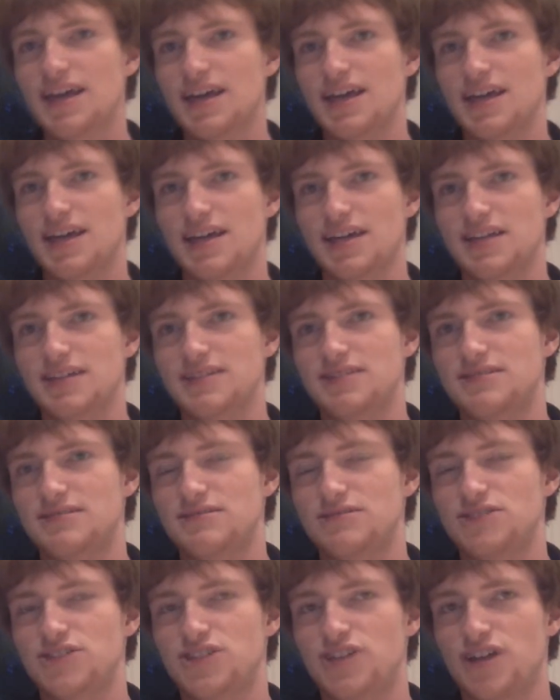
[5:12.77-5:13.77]
He's
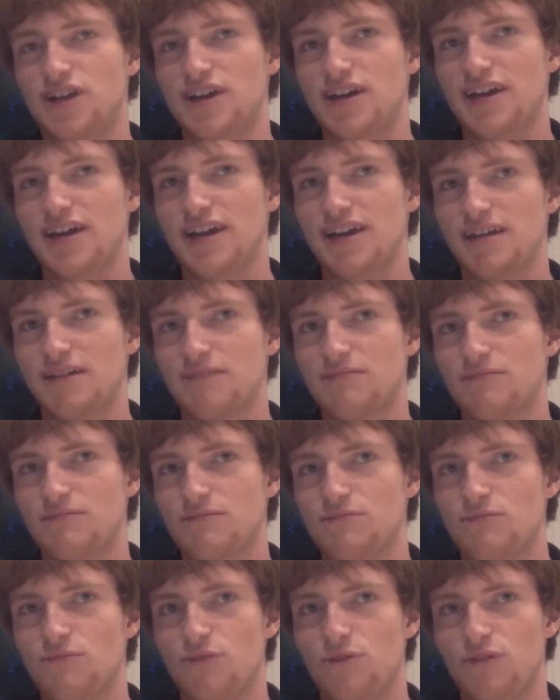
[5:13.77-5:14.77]
shy,
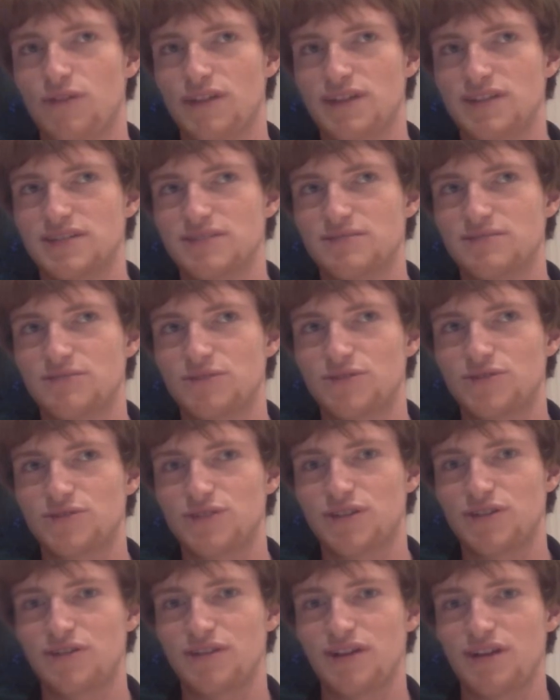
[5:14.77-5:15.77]
more than more
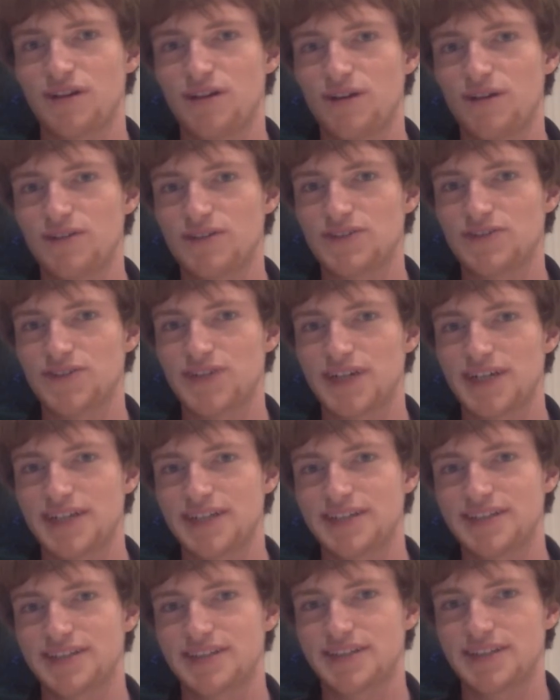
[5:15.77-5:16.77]
so than a lot of his
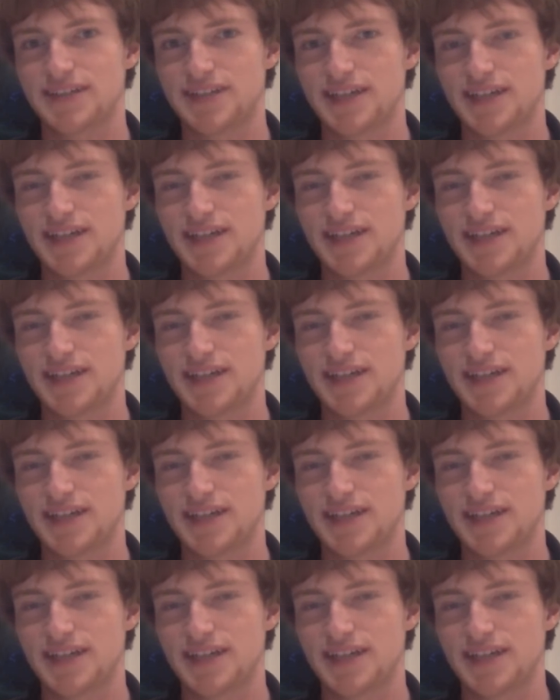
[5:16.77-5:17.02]
friends.